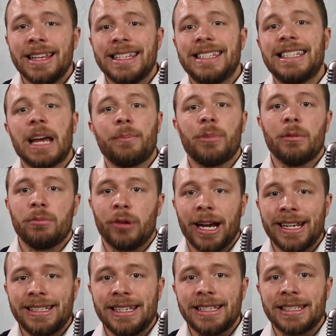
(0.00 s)
separate
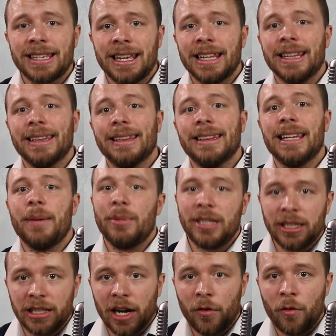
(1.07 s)
branches,
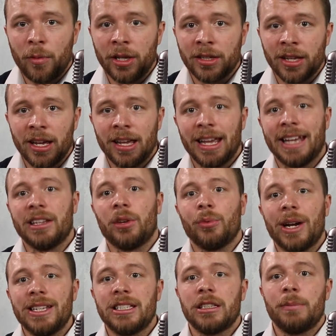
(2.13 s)
limited government, and the
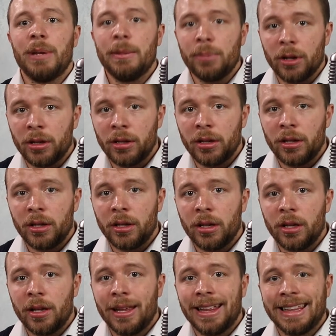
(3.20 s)
rights of the people?
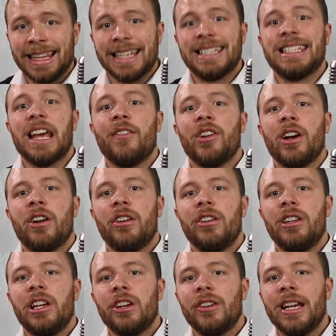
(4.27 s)
The
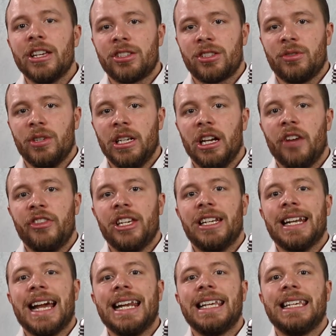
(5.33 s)
700-year history of the
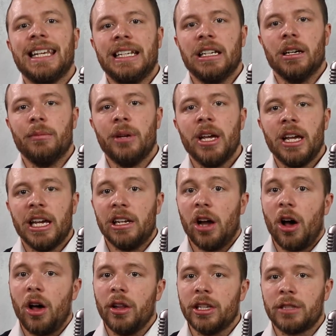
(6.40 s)
United Kingdom and
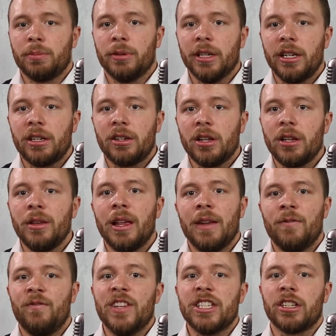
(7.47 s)
all its political
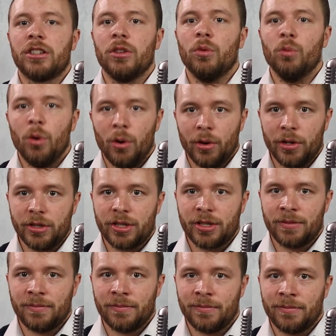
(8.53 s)
and physical wars.